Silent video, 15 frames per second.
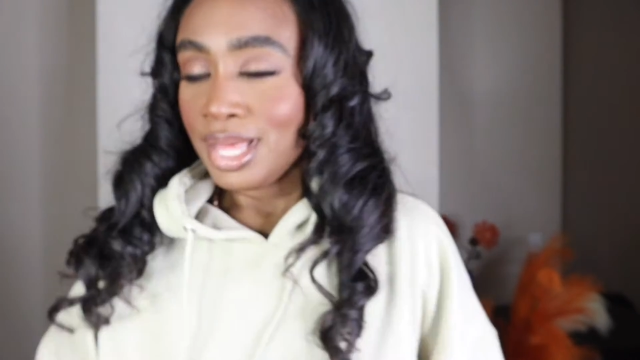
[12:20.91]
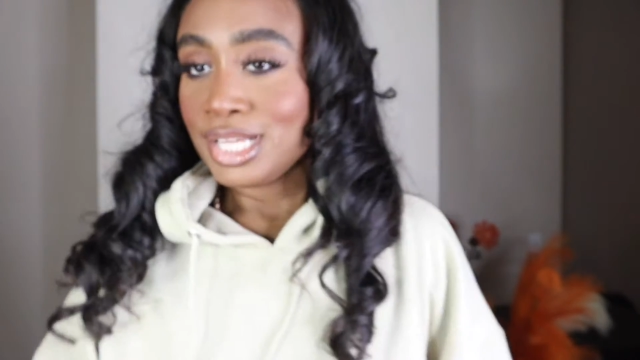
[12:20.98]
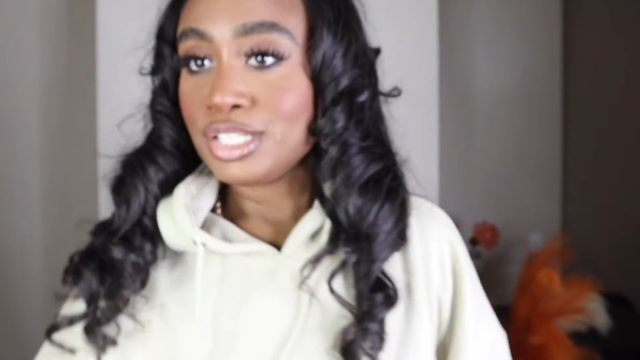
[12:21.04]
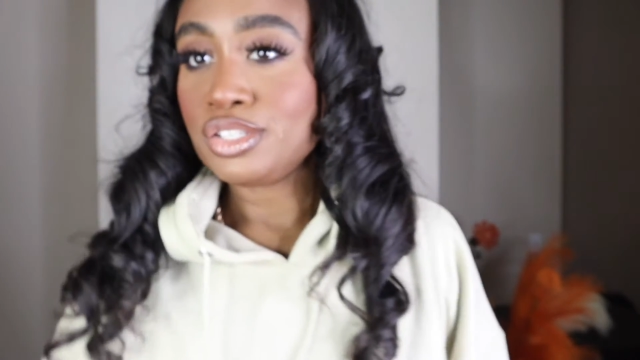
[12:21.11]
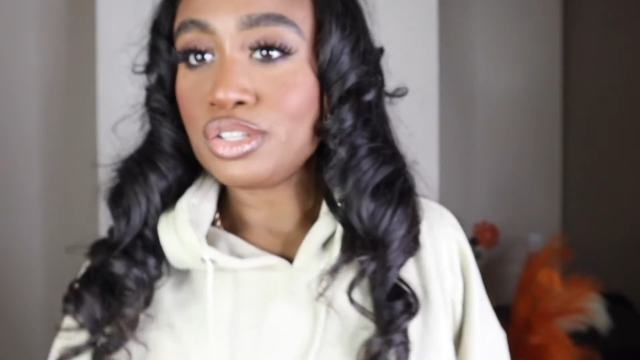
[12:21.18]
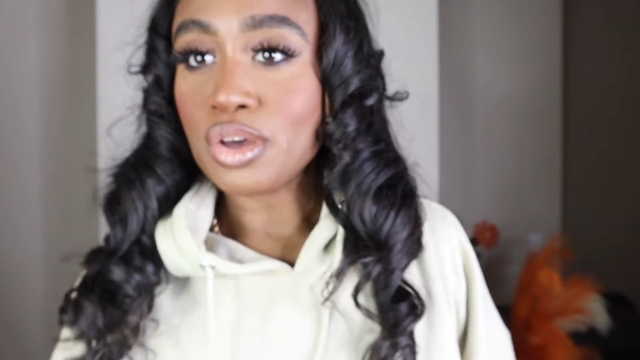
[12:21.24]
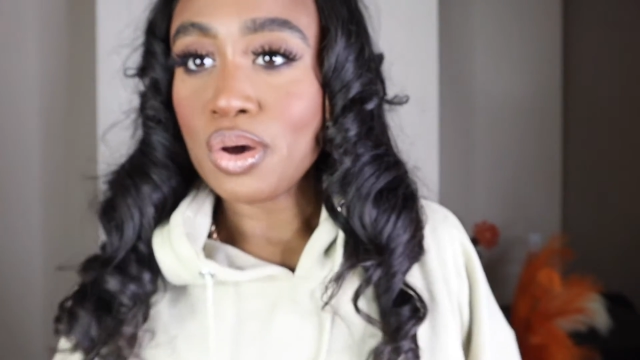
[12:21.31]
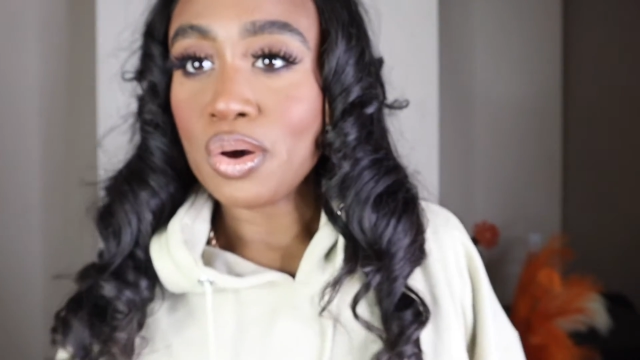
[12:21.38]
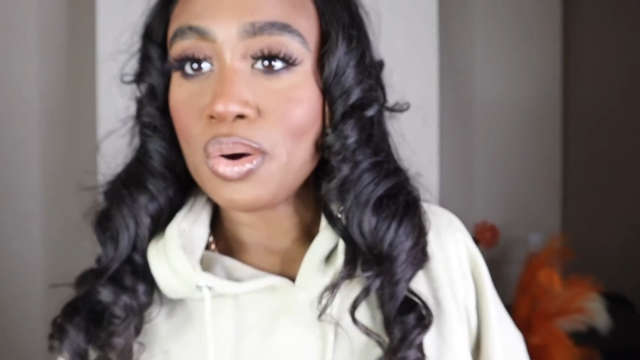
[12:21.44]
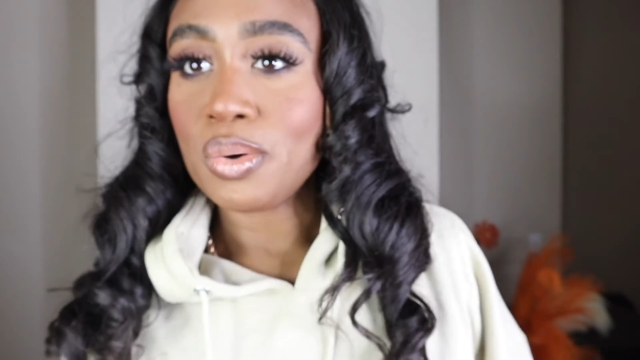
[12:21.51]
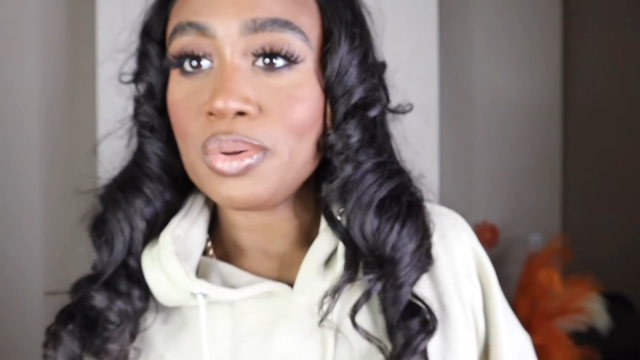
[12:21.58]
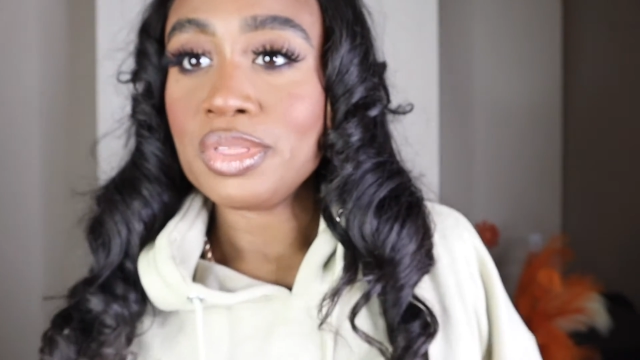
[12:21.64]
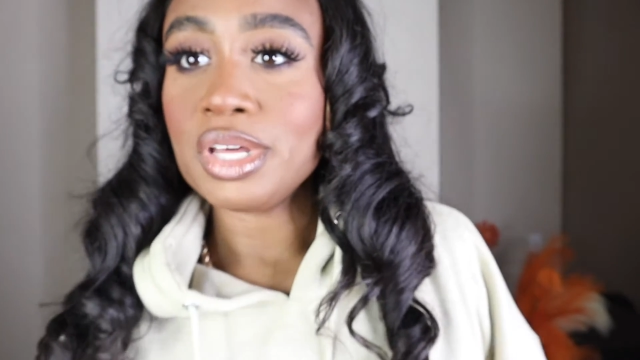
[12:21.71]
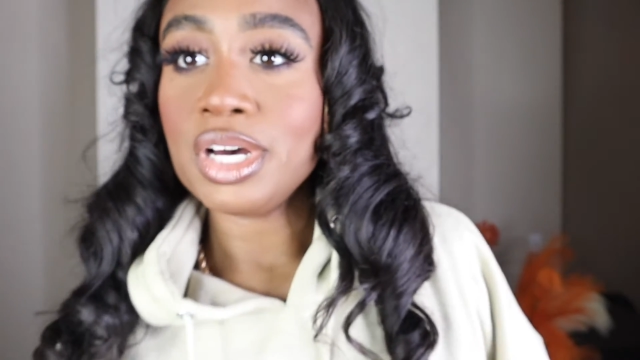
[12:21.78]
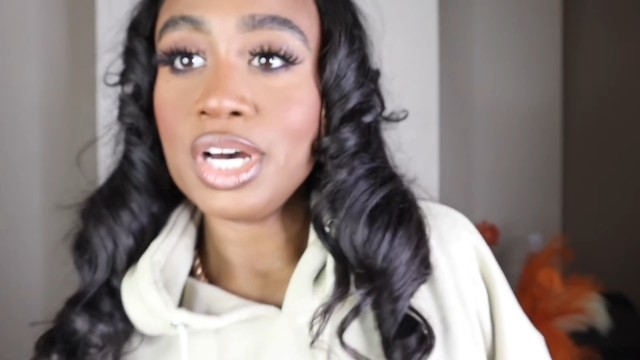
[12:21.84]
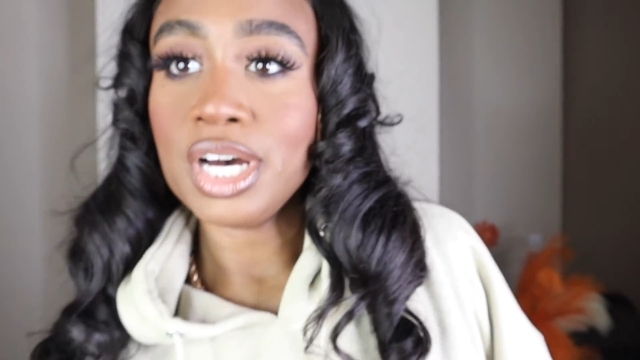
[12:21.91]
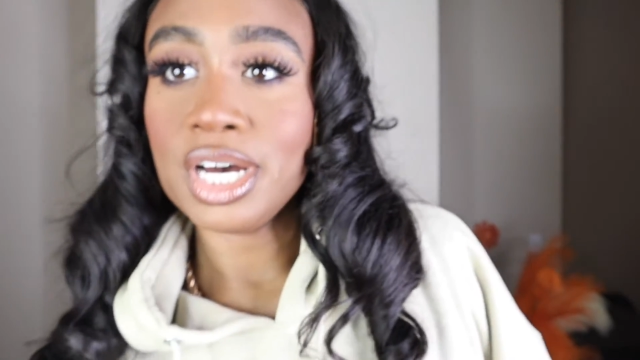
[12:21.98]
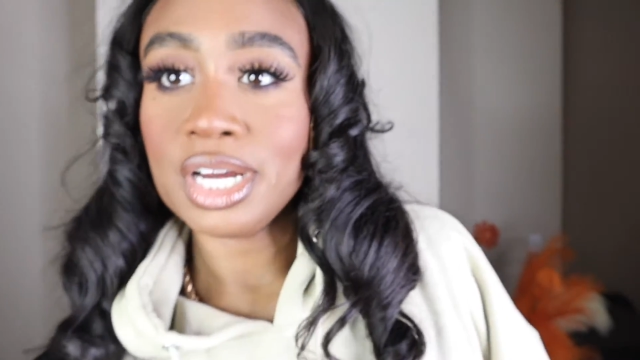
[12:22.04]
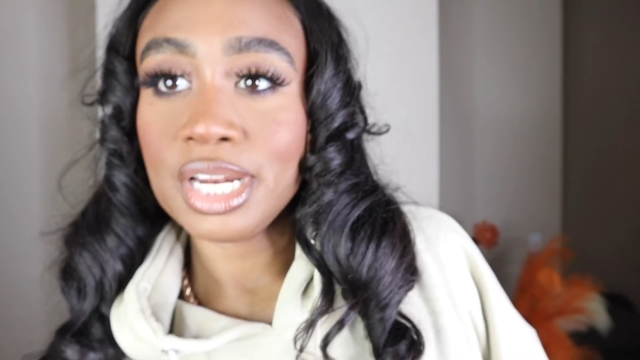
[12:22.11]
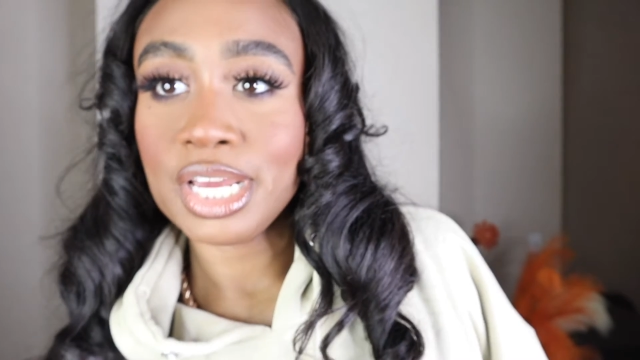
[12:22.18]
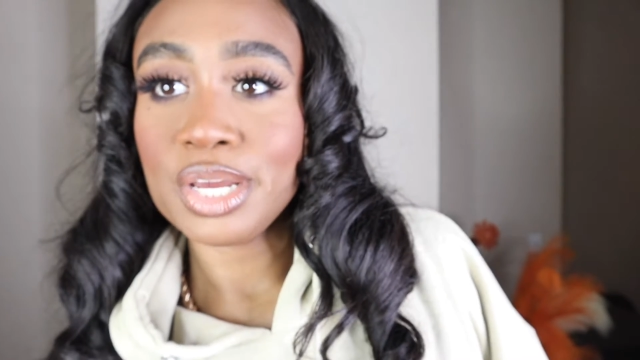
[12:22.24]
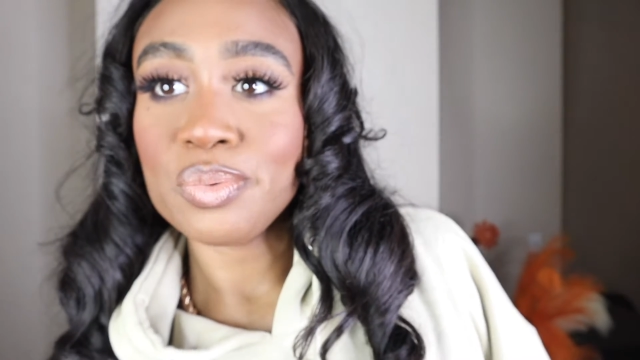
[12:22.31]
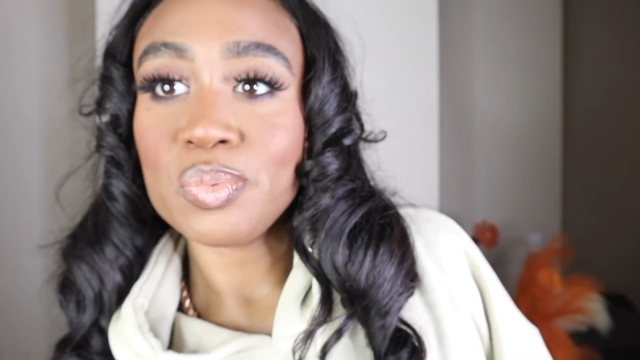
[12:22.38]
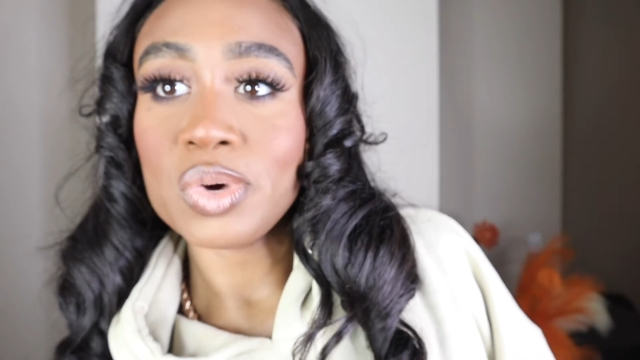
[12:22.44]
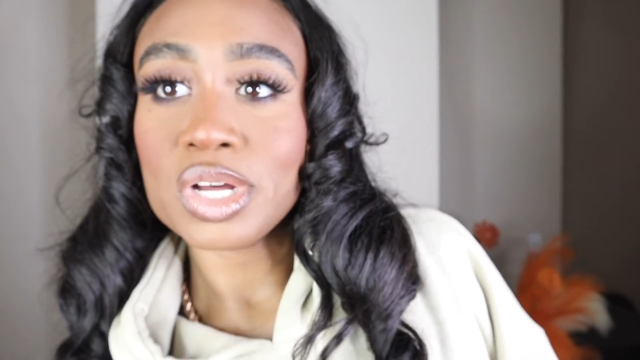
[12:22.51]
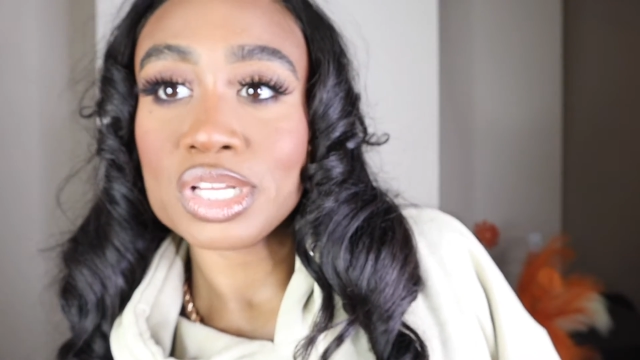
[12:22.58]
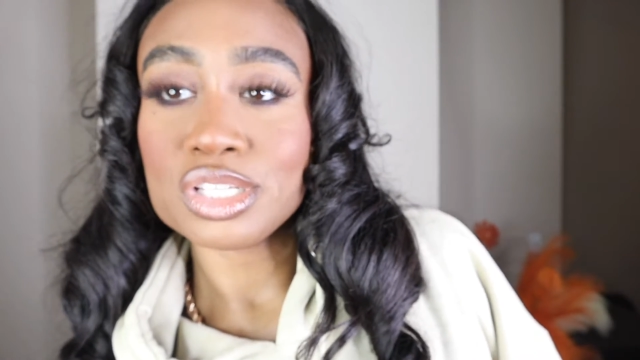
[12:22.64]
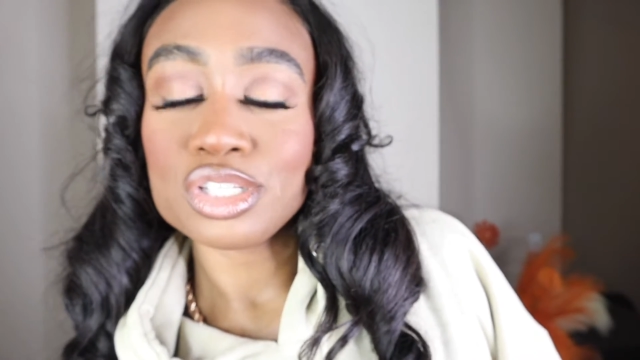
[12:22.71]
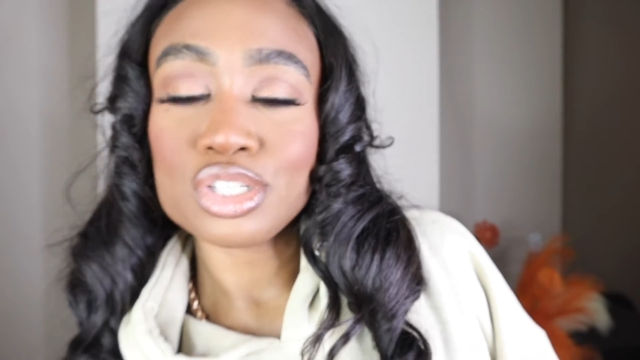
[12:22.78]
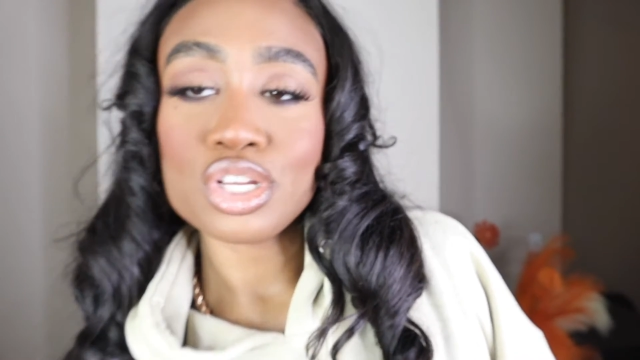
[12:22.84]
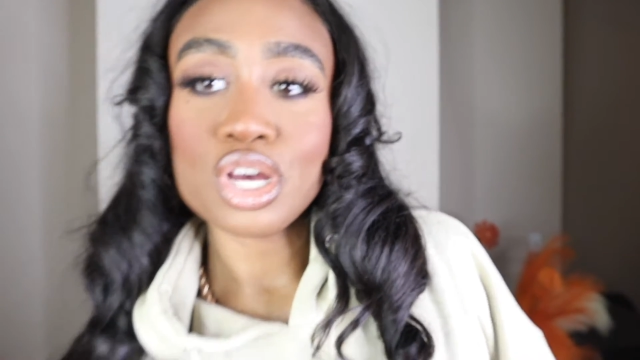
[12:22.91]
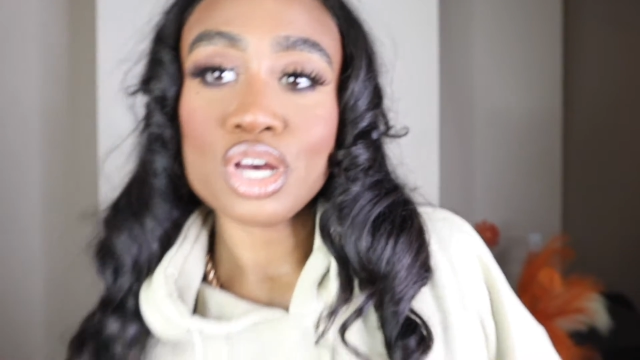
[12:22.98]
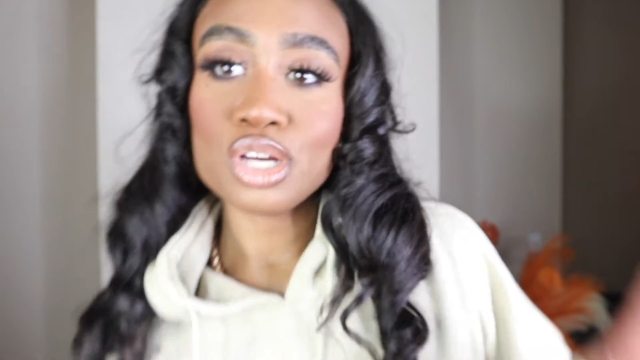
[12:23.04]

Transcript: So the hoodie was